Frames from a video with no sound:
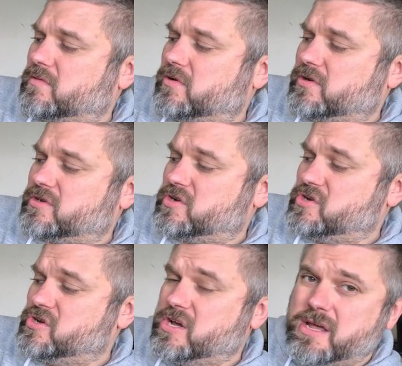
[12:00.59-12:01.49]
1,
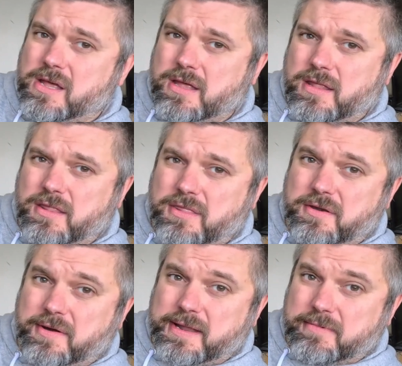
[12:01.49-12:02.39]
2,
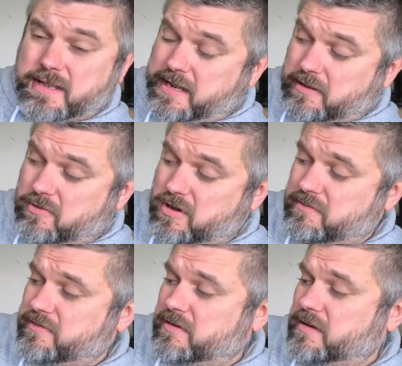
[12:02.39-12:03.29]
3, and that'll go off.